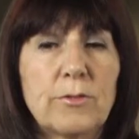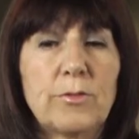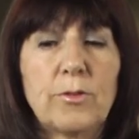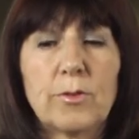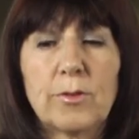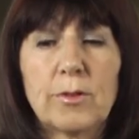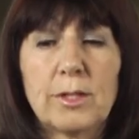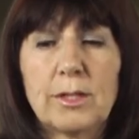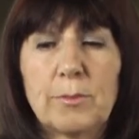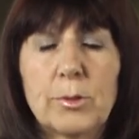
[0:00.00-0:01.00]
of
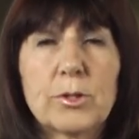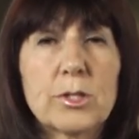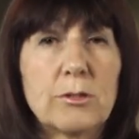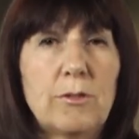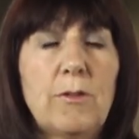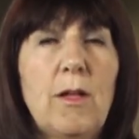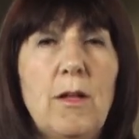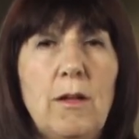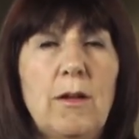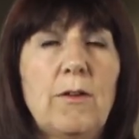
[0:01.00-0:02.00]
your personal
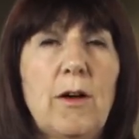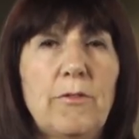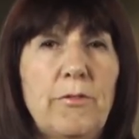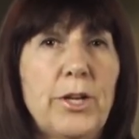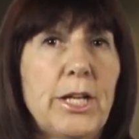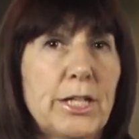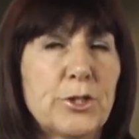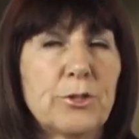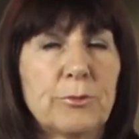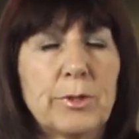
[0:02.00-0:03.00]

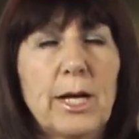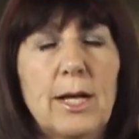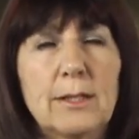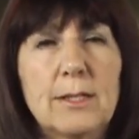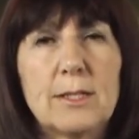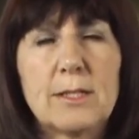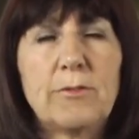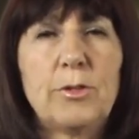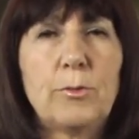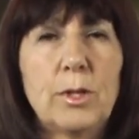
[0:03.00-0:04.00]
financial realities,
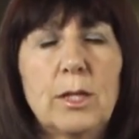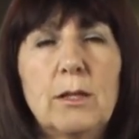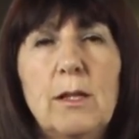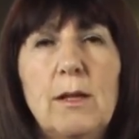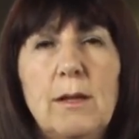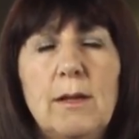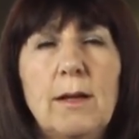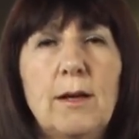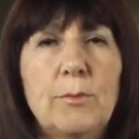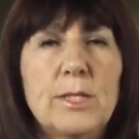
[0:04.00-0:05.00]
if you will.
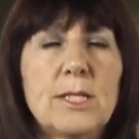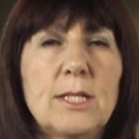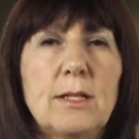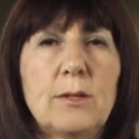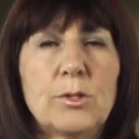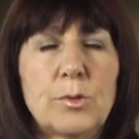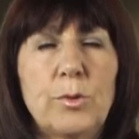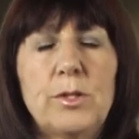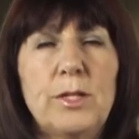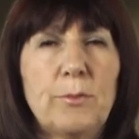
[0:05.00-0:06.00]
We see this
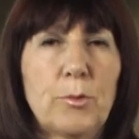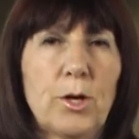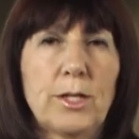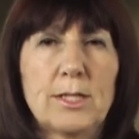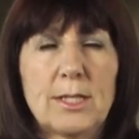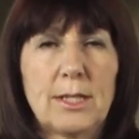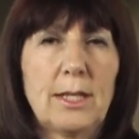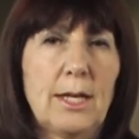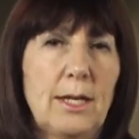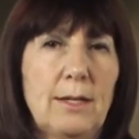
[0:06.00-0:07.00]
with Nimrod as he
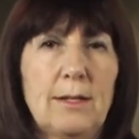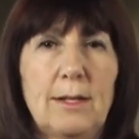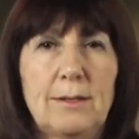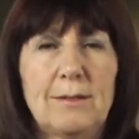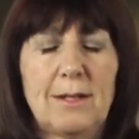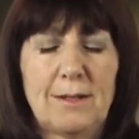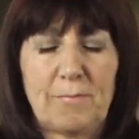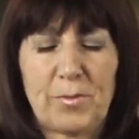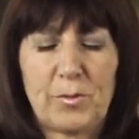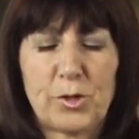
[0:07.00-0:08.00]

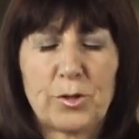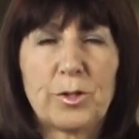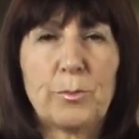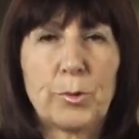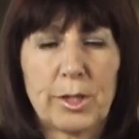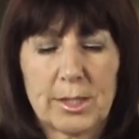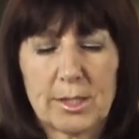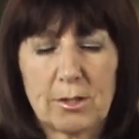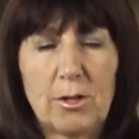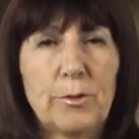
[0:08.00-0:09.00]
took the
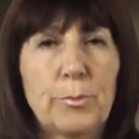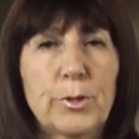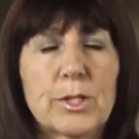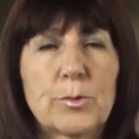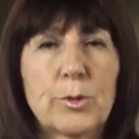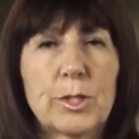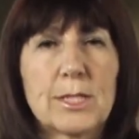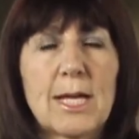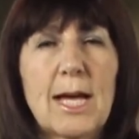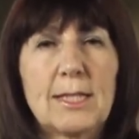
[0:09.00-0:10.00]
bricks, and all the bricks were
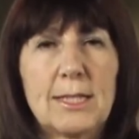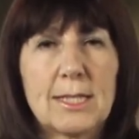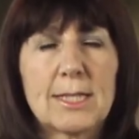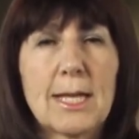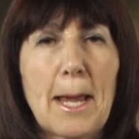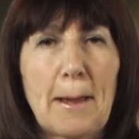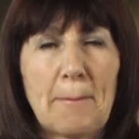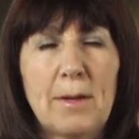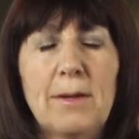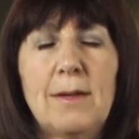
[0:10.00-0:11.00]
exactly the same,